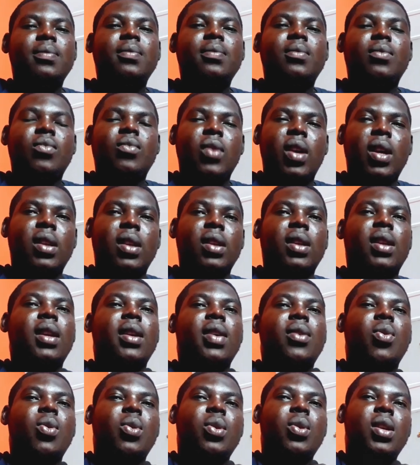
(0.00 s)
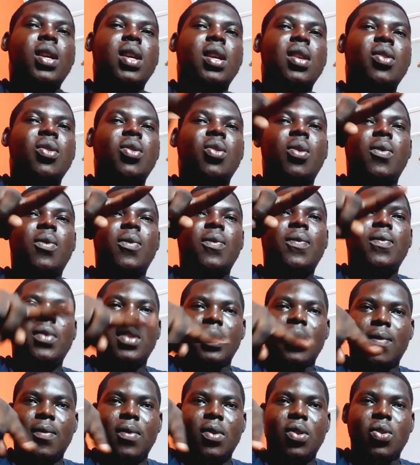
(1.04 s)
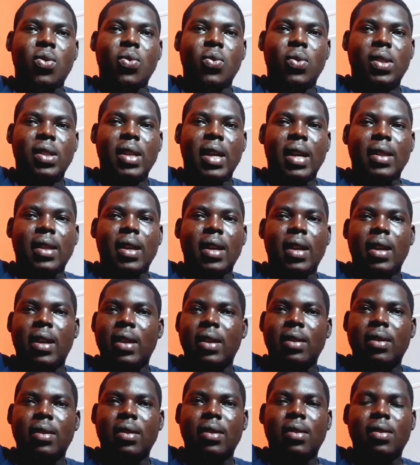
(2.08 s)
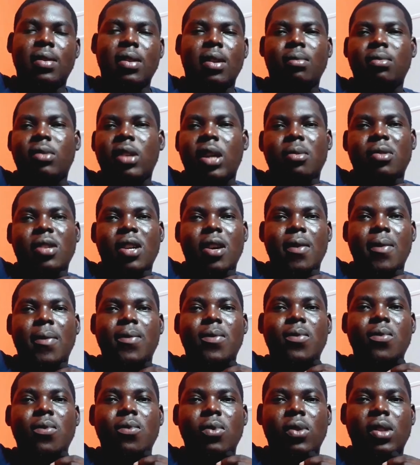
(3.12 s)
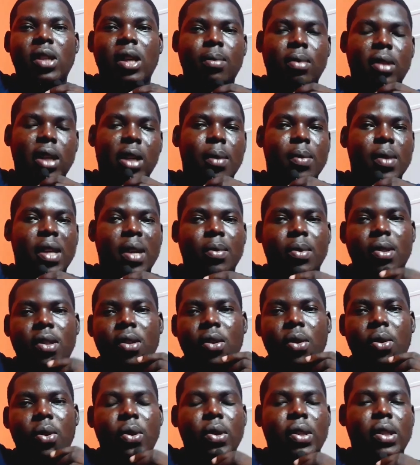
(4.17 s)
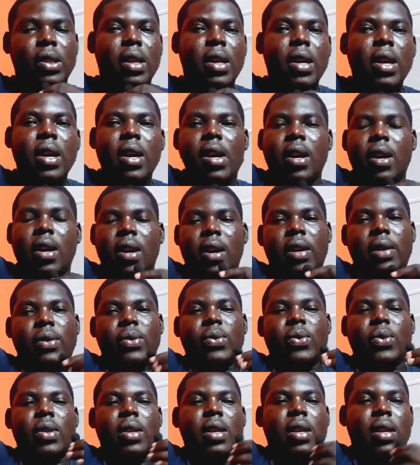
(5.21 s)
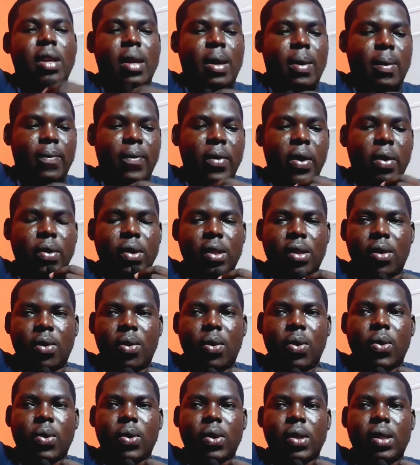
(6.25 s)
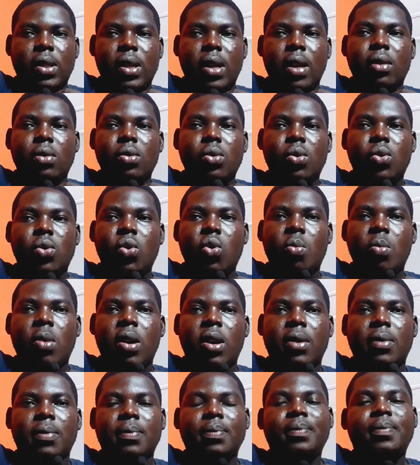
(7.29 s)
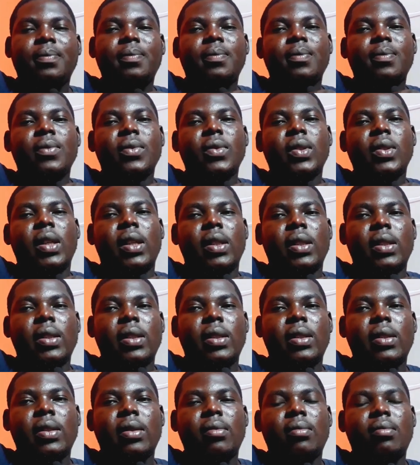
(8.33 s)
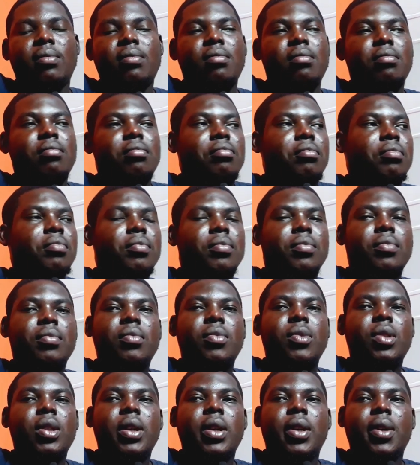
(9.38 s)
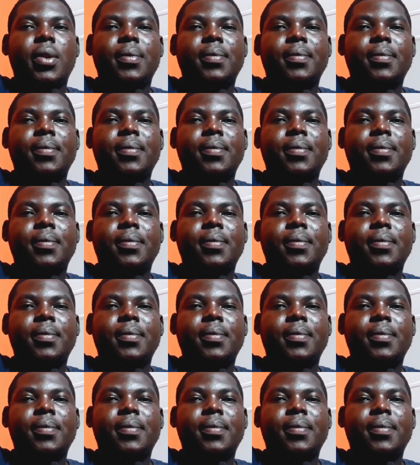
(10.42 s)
and click on any of the videos at the end. Sometimes I fool, sometimes I'm serious. And today I'm very serious and sober. And yeah.